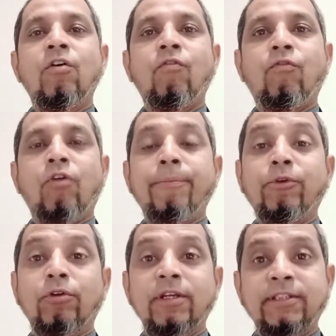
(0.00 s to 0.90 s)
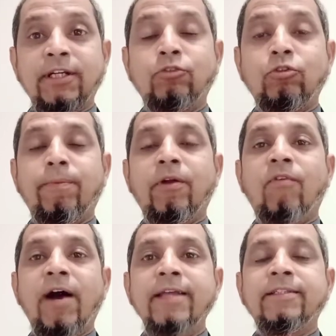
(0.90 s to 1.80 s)
from your research
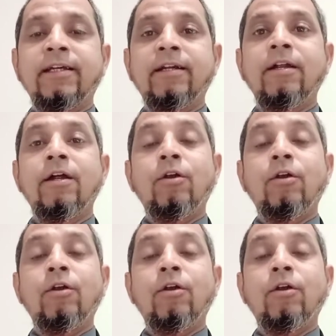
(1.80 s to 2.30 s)
supervisor